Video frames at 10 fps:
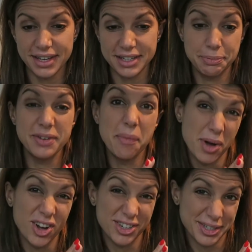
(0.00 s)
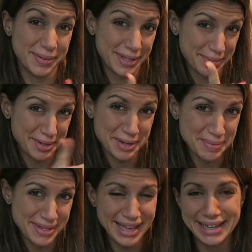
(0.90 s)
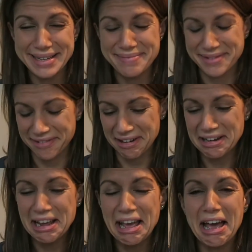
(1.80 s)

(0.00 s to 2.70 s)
she's a bit of a martyr sometimes, Ali, but fine.